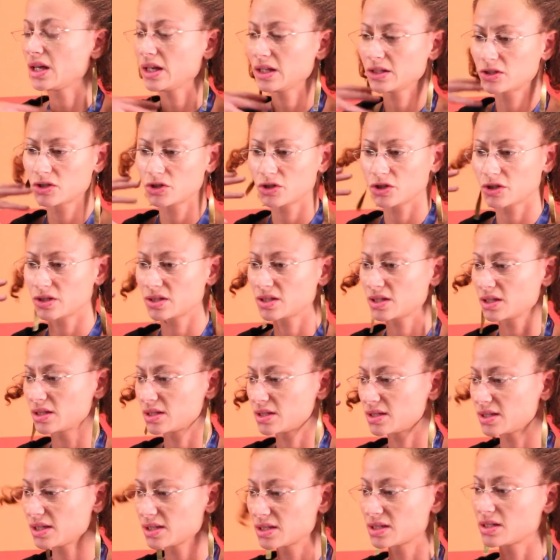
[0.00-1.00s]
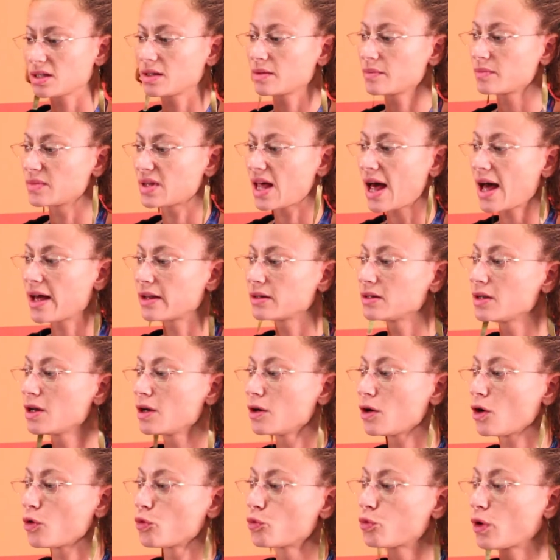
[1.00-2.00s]
it's just a system that
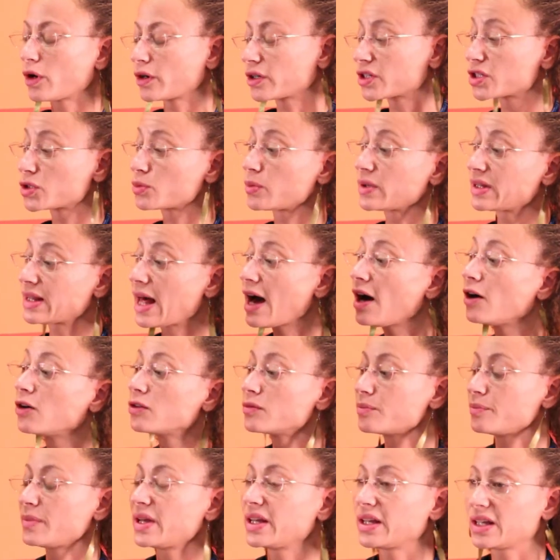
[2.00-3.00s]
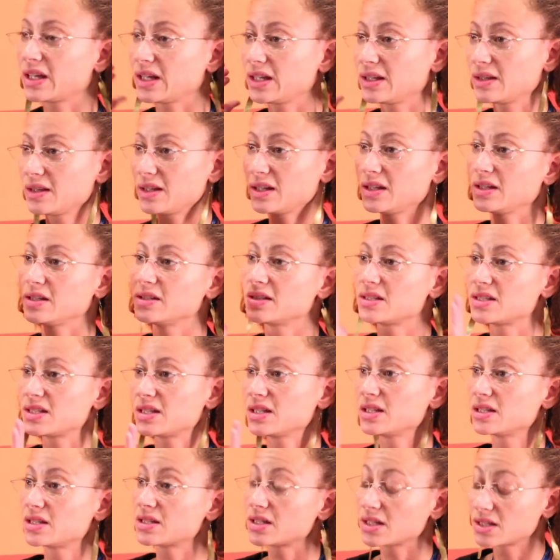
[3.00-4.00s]
works without making these
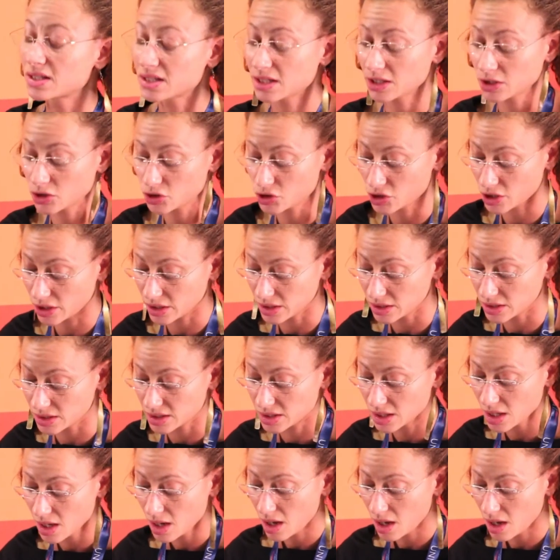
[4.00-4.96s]
distinctions